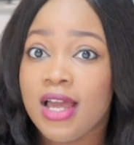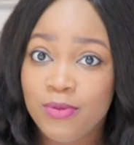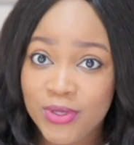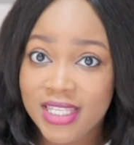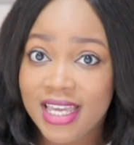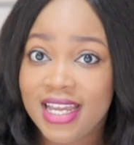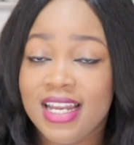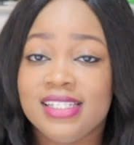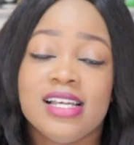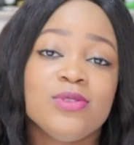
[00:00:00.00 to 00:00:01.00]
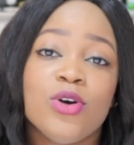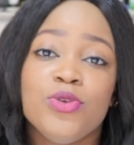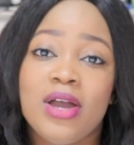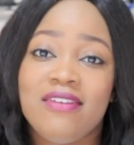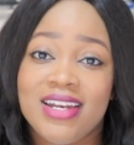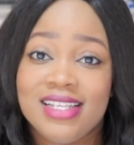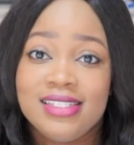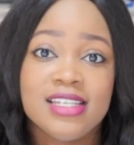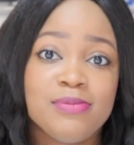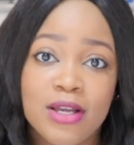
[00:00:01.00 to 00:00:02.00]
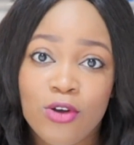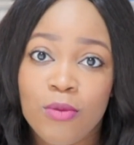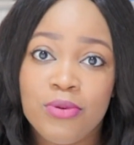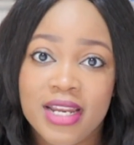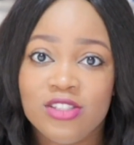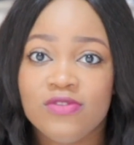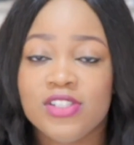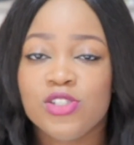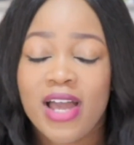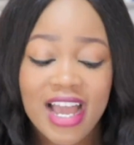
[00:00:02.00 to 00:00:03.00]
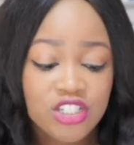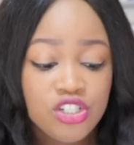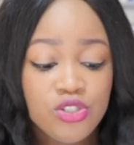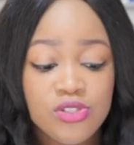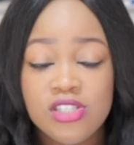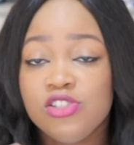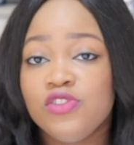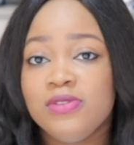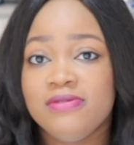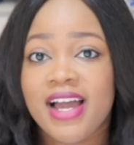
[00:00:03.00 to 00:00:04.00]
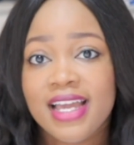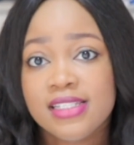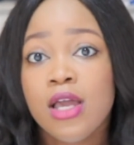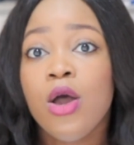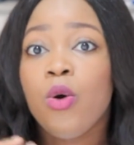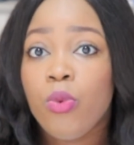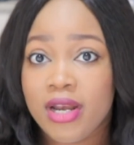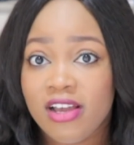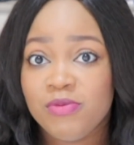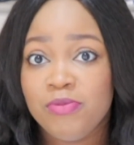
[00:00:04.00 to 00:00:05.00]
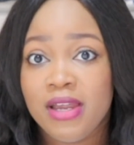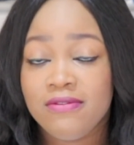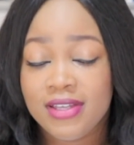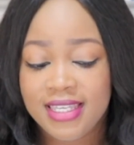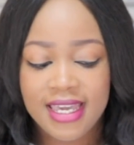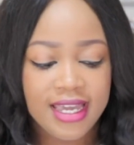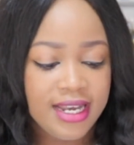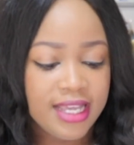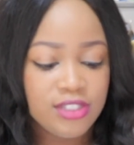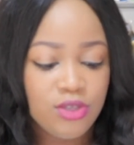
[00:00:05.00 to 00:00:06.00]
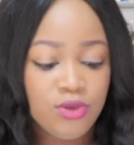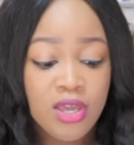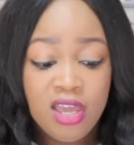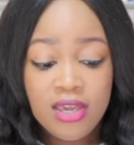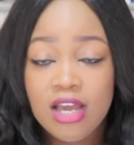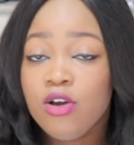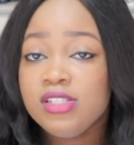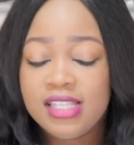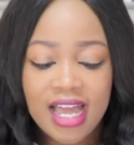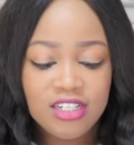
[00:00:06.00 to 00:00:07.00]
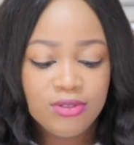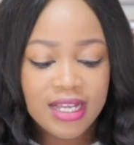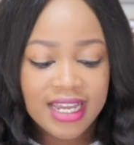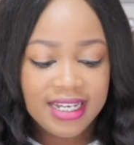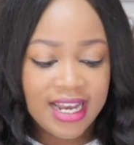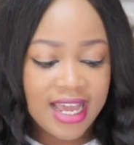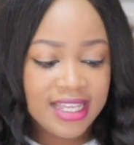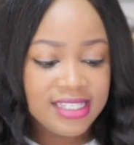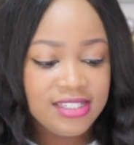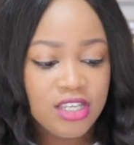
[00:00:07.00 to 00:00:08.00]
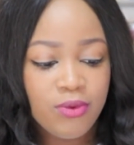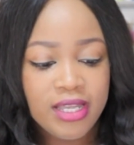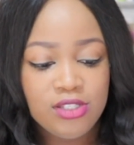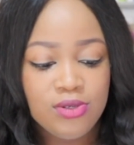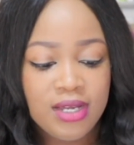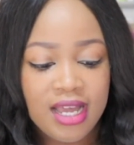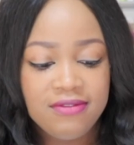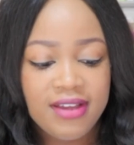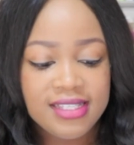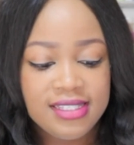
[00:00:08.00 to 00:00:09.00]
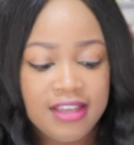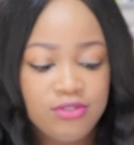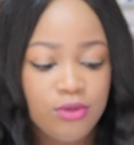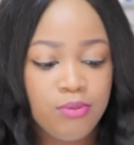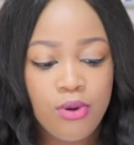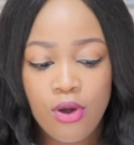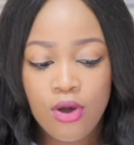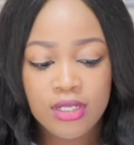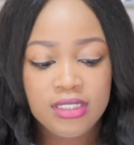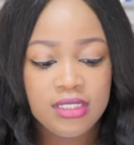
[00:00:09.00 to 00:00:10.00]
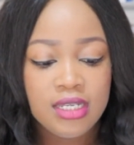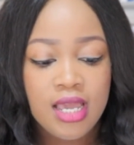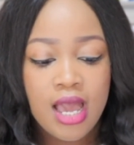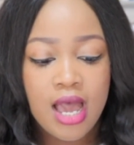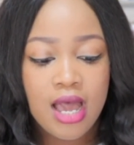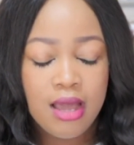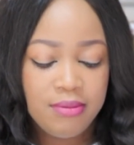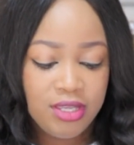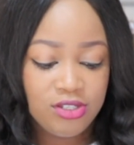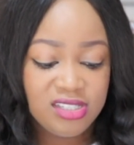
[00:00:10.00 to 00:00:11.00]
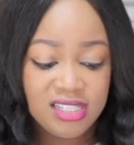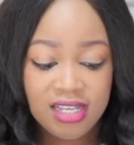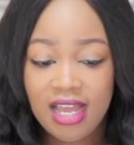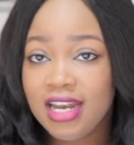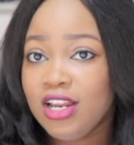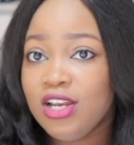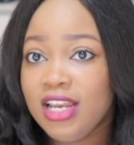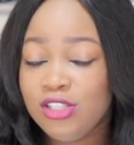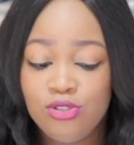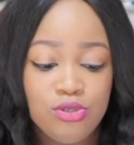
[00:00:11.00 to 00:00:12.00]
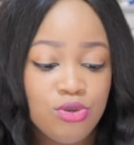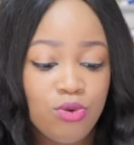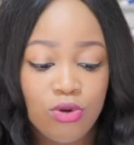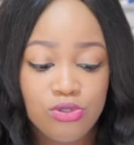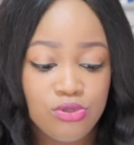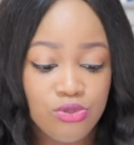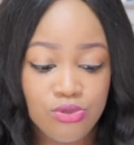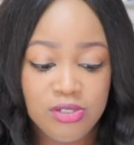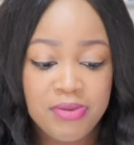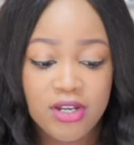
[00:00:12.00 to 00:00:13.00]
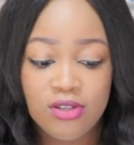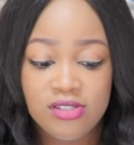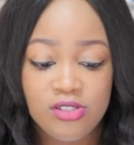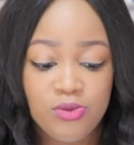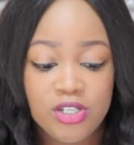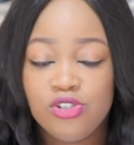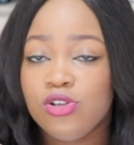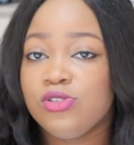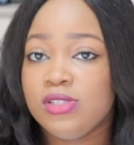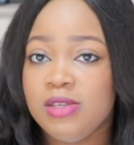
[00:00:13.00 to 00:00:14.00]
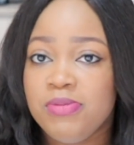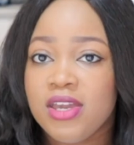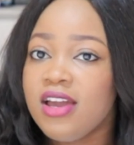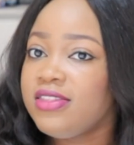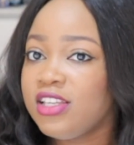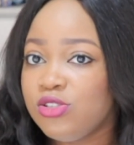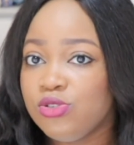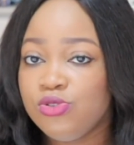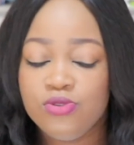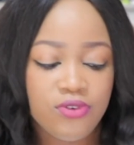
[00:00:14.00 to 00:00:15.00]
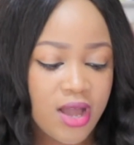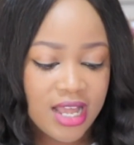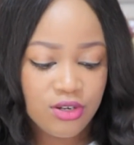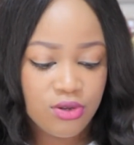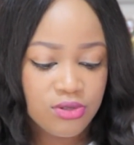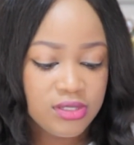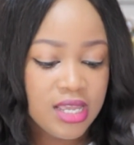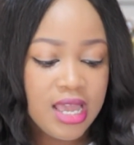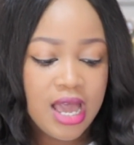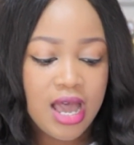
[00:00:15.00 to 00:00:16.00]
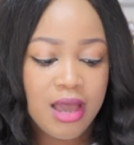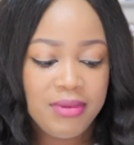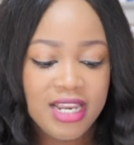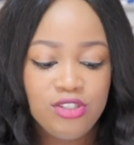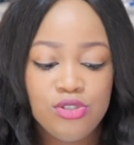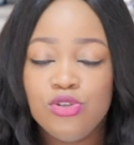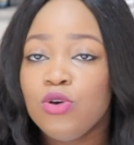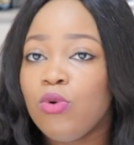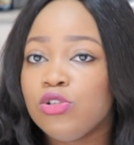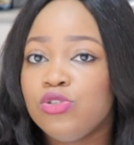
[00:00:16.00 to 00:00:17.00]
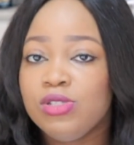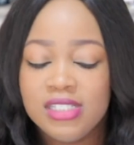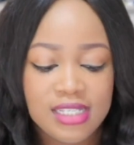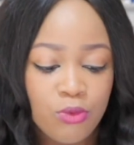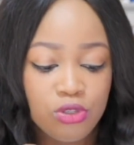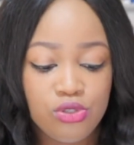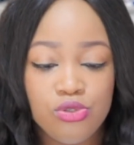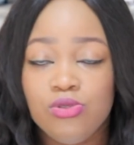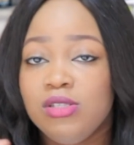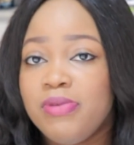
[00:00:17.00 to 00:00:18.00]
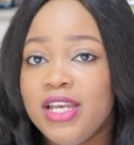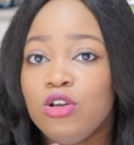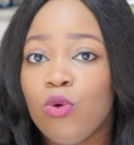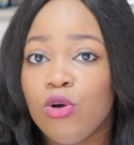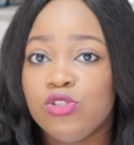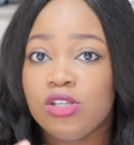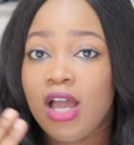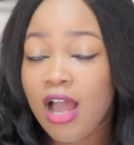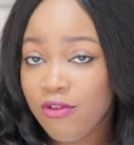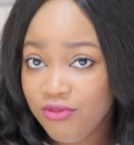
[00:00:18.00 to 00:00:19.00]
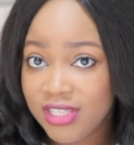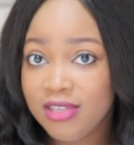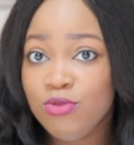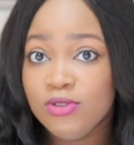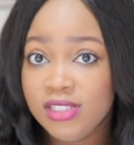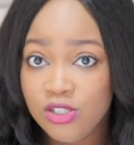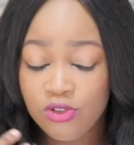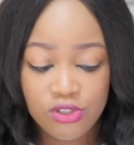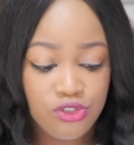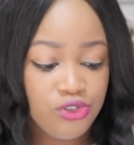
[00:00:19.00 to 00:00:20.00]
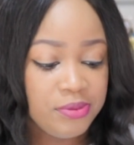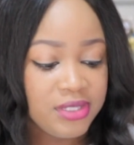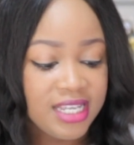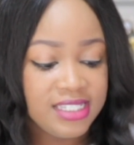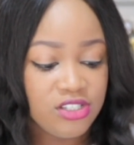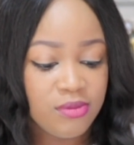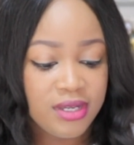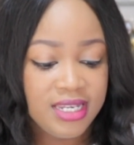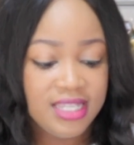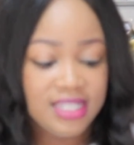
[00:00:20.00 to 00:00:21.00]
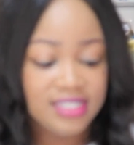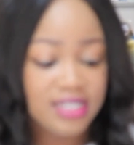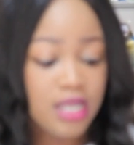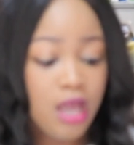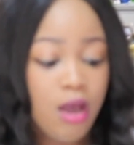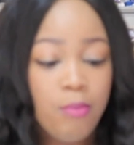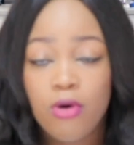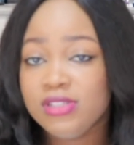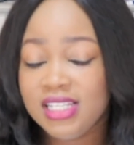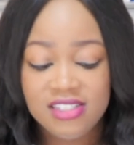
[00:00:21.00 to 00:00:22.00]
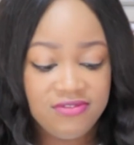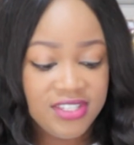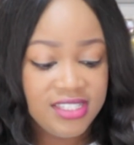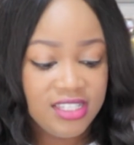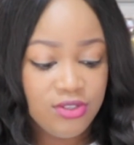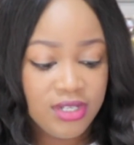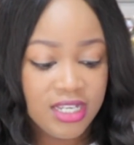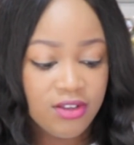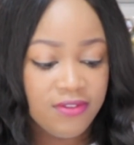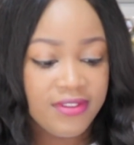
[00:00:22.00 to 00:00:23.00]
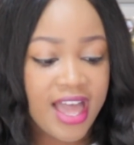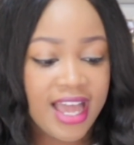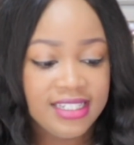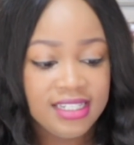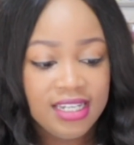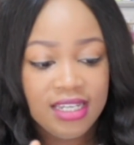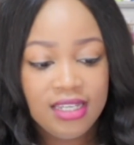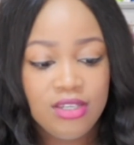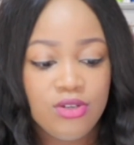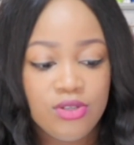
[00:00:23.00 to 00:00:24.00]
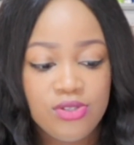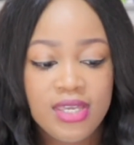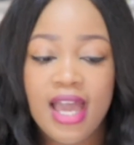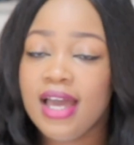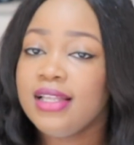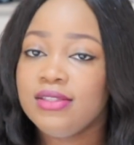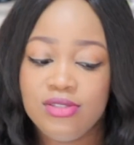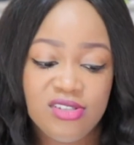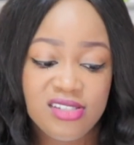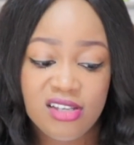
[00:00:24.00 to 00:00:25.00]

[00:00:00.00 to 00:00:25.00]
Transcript: with the ALS as well, you have an assessment component of it. So I actually used this to revise when I was preparing for the ALS. So you can go to the adult guidelines, let's say where to look at advanced life support. It just kind of lets you know what to do depending on the situation. So CPR 30-2 for adults. It lets you know what to do depending on what rhythm you see on the strip. So let's say somebody is in pulseless VT, you click on that, you know. So yeah, just